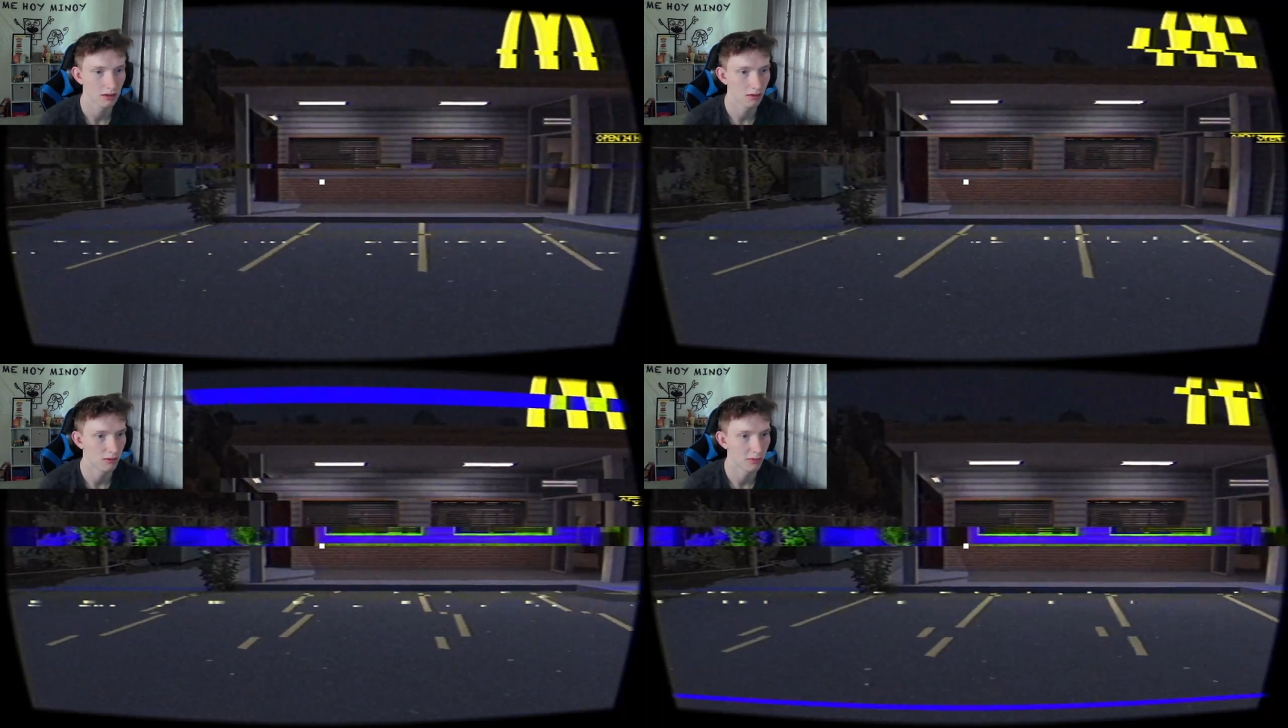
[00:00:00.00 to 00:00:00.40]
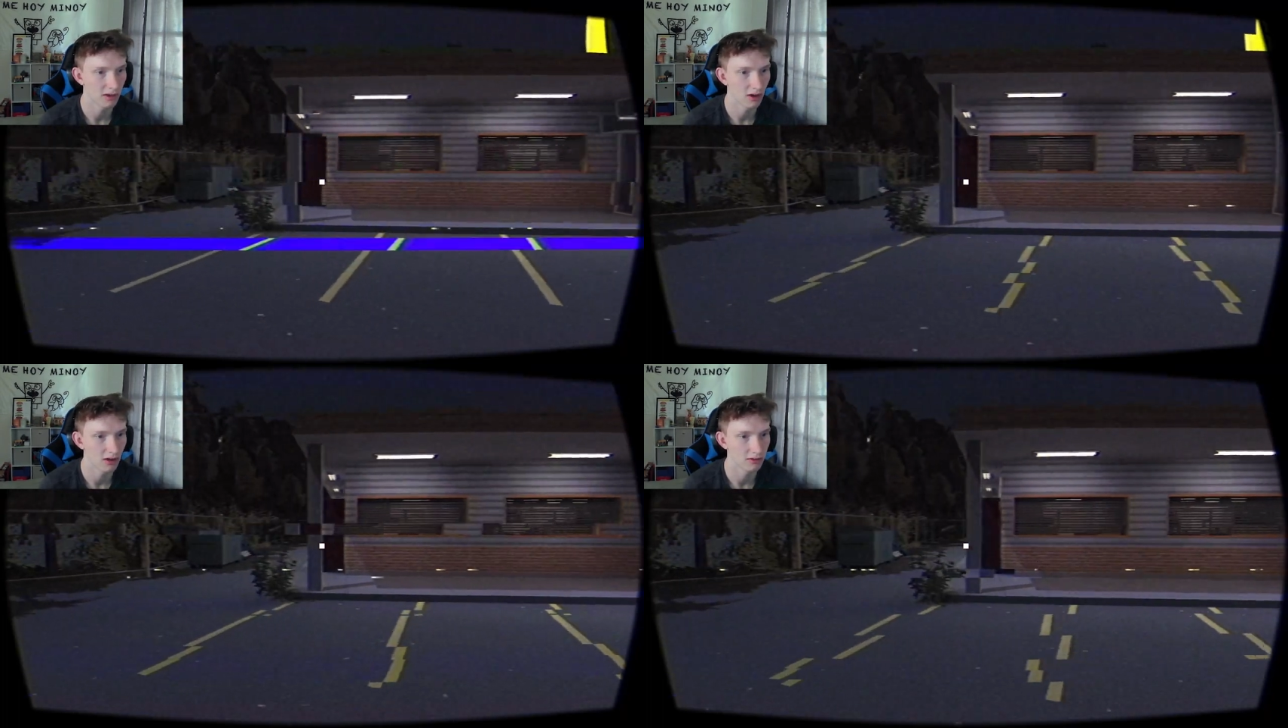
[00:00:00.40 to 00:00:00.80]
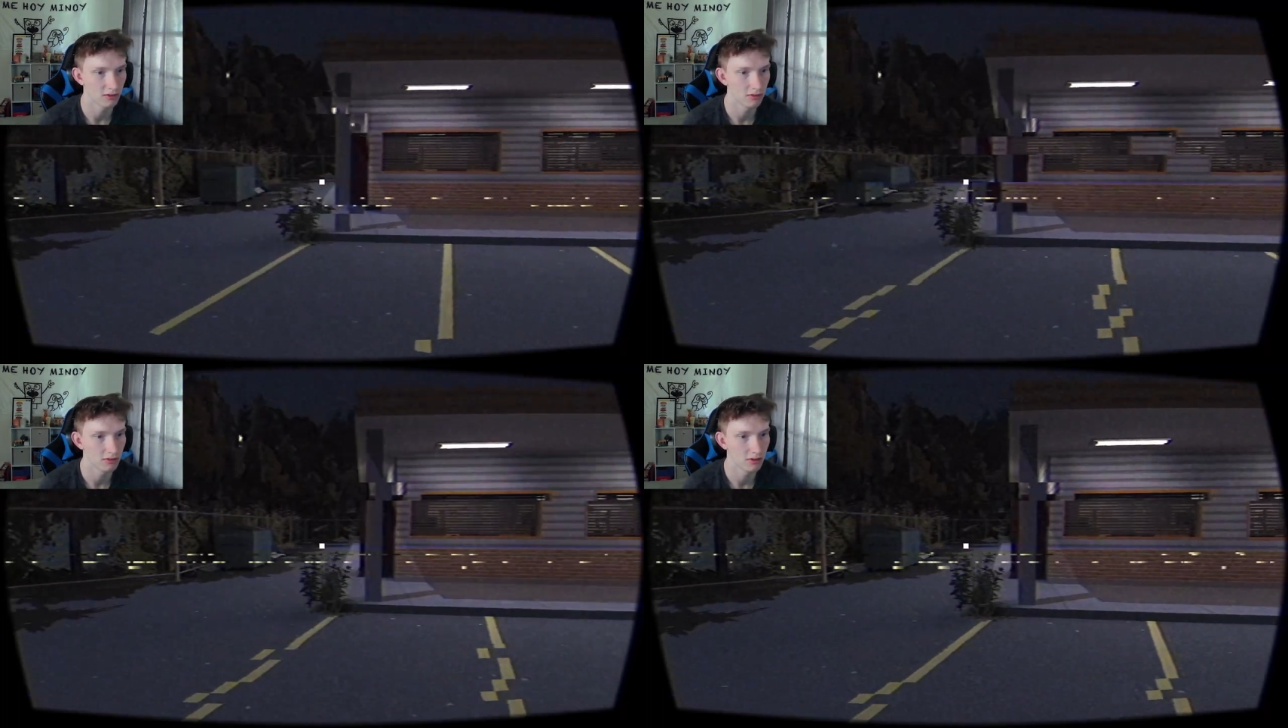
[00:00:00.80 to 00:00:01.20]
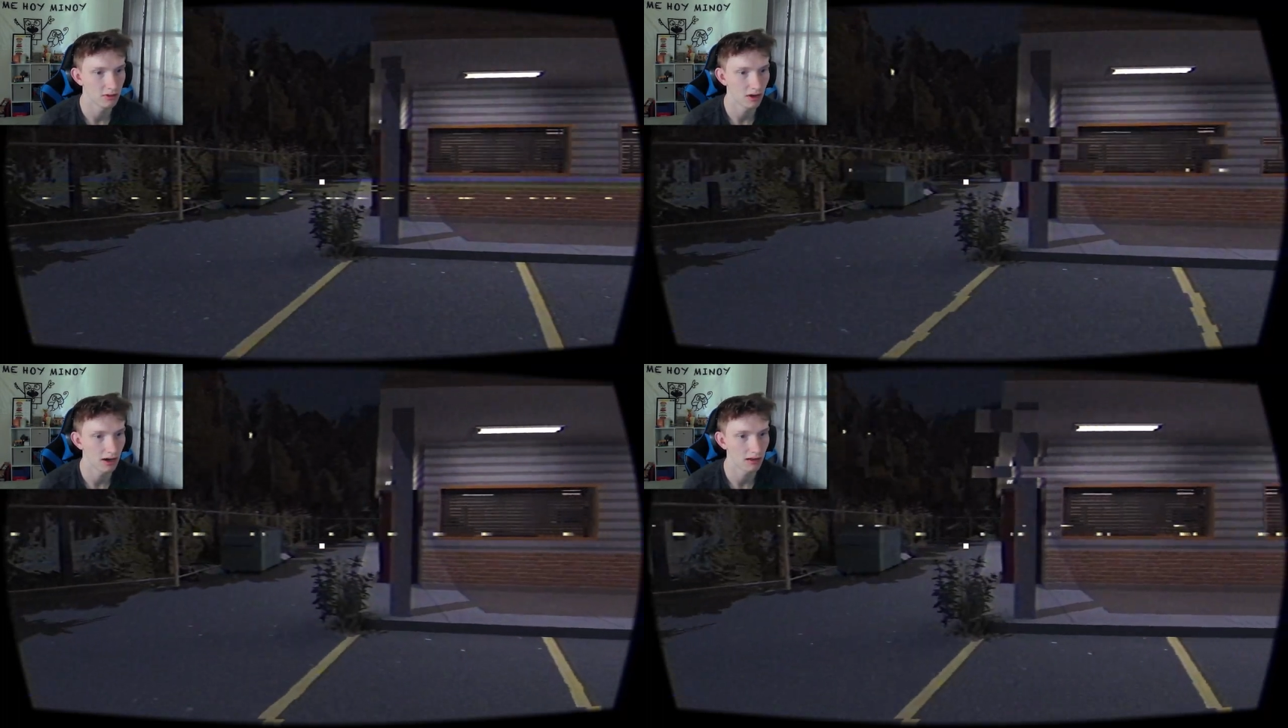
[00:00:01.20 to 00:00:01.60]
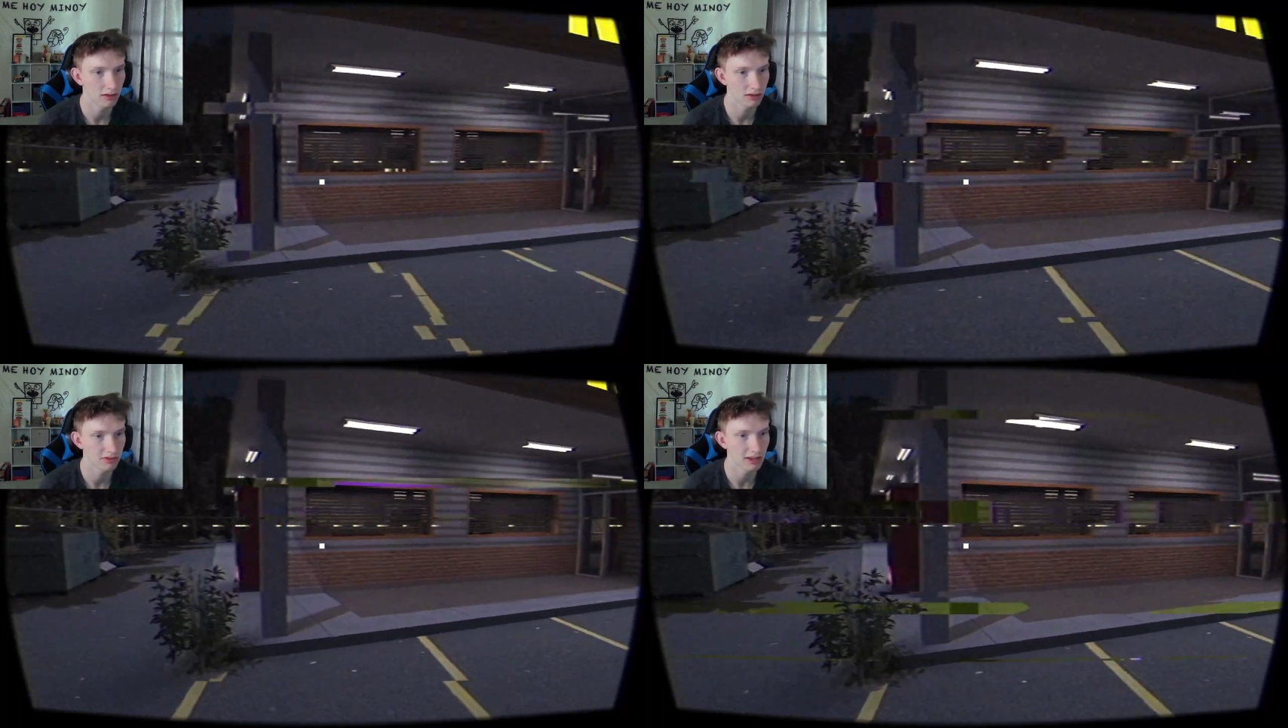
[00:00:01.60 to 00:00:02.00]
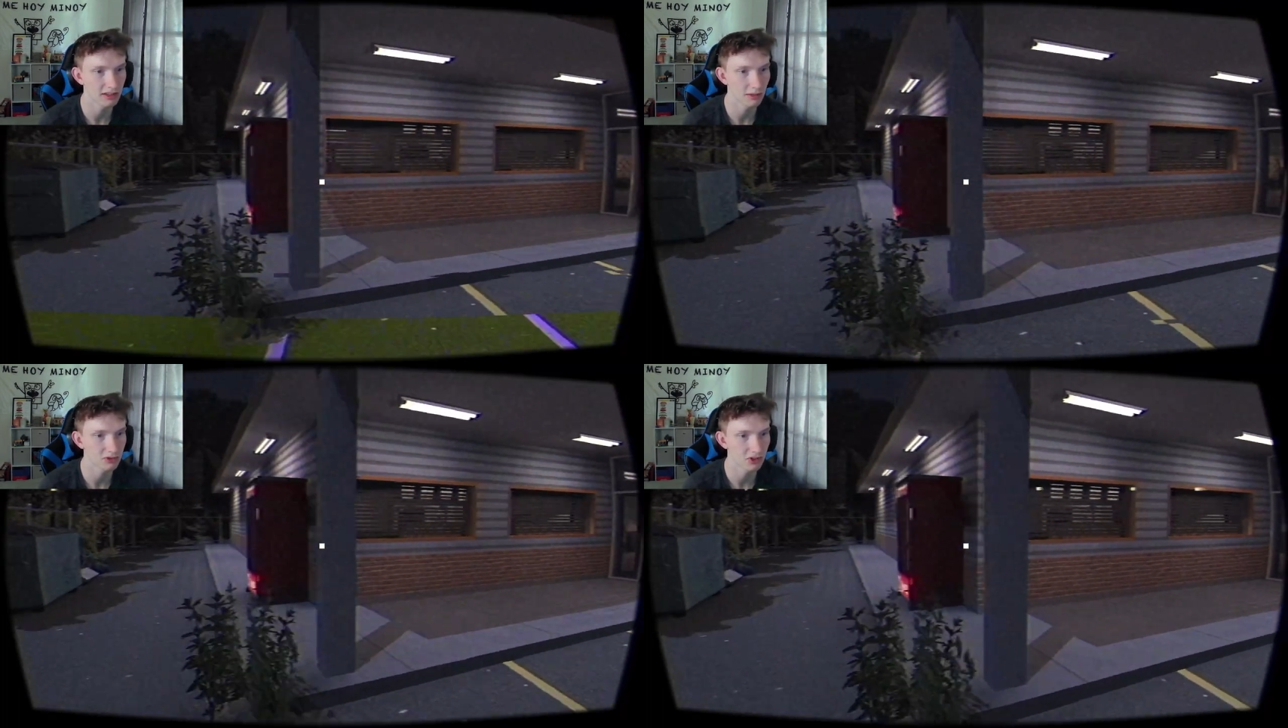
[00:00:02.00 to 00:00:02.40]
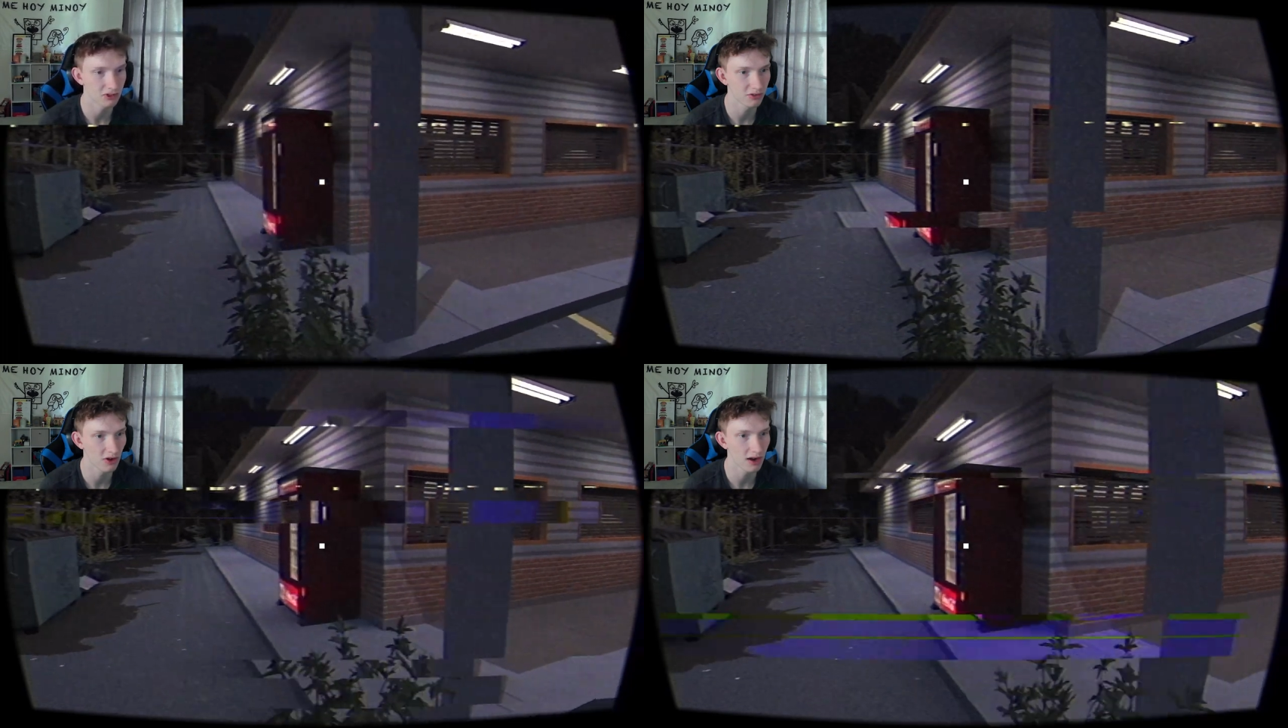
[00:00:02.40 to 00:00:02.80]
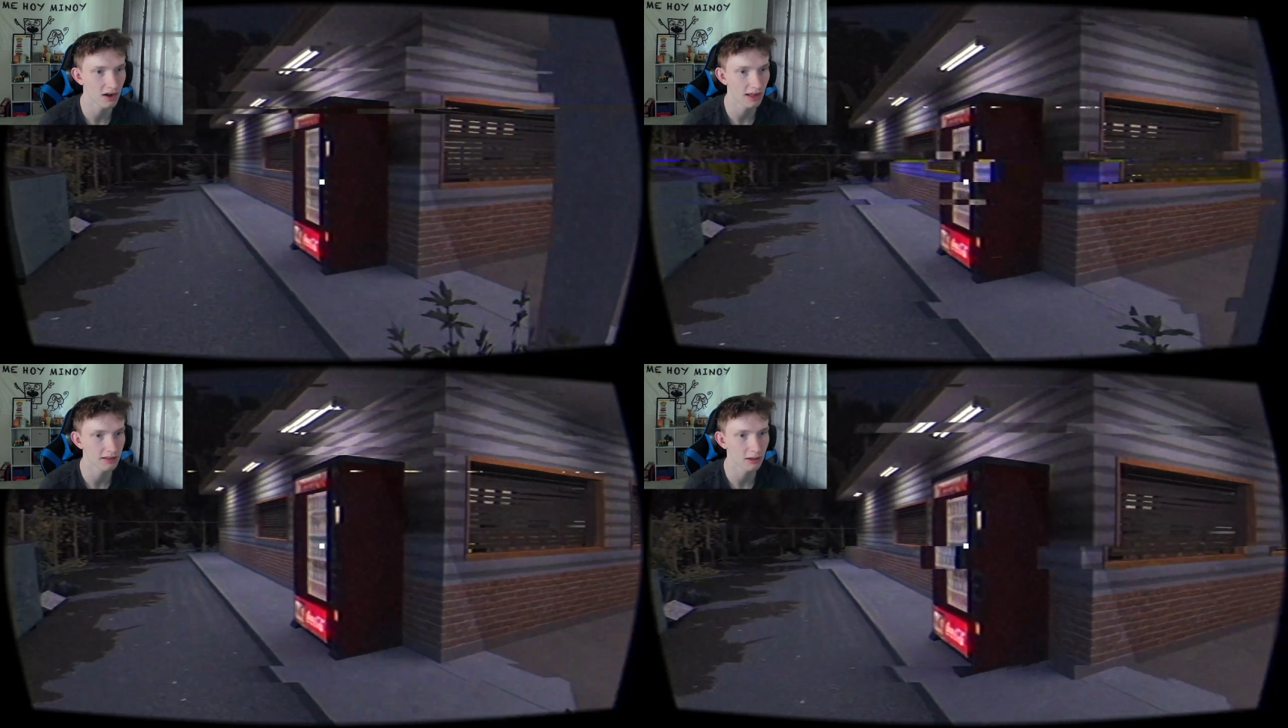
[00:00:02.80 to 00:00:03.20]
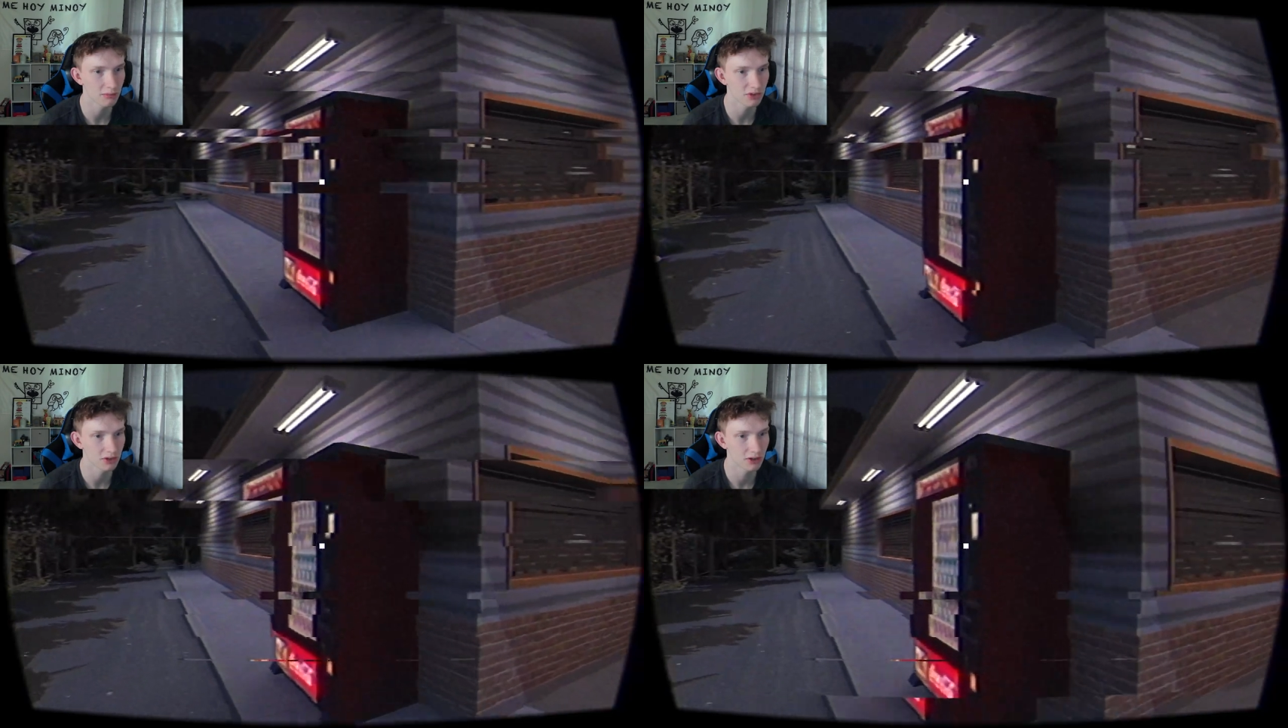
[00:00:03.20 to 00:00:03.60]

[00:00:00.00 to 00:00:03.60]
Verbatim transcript: Oh my god, dude. Alright, let's find the dumpster. Let's figure out how to hide in the dumpster.